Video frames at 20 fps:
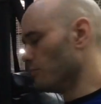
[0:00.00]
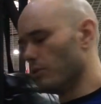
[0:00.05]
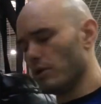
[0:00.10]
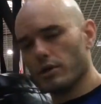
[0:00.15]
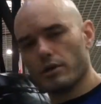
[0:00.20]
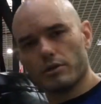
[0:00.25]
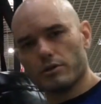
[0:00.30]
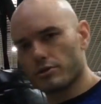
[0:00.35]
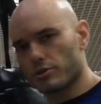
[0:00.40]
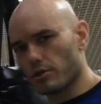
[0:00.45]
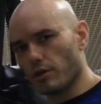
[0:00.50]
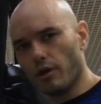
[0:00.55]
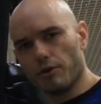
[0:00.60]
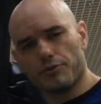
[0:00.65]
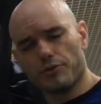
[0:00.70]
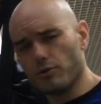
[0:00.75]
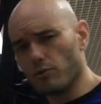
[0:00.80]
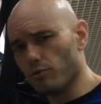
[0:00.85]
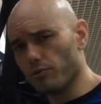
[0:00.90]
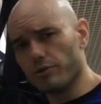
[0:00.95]
man, it's
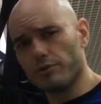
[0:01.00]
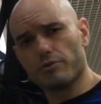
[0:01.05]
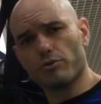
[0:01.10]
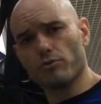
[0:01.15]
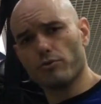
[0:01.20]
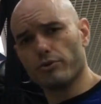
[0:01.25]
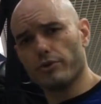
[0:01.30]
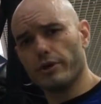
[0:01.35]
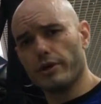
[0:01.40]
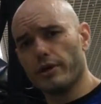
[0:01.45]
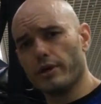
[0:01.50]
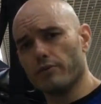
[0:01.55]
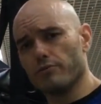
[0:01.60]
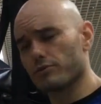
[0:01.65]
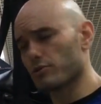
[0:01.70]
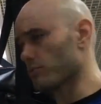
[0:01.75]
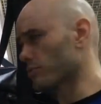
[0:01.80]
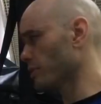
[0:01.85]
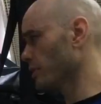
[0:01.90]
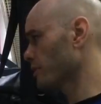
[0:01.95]
not the only tool you have.
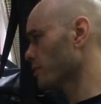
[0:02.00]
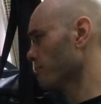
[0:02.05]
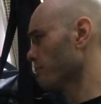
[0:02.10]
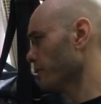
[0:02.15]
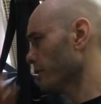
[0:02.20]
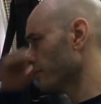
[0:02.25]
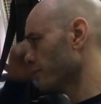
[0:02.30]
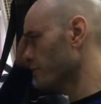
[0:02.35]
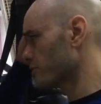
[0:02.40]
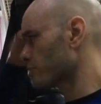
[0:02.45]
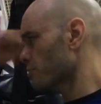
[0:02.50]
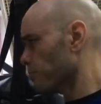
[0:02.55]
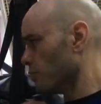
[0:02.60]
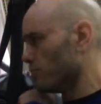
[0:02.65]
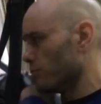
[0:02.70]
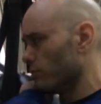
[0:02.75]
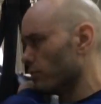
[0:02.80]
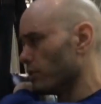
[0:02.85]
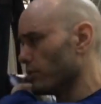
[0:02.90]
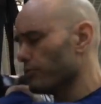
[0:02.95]
So take advantage
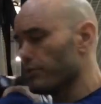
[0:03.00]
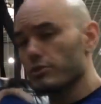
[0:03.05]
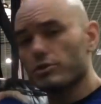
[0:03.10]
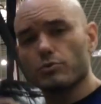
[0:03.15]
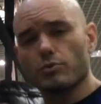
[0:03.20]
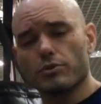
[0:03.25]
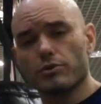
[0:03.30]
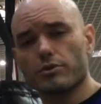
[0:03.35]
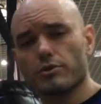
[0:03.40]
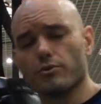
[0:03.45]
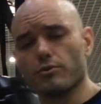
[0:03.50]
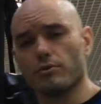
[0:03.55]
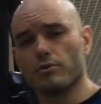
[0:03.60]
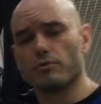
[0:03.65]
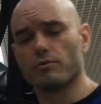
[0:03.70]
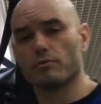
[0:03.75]
of this one too.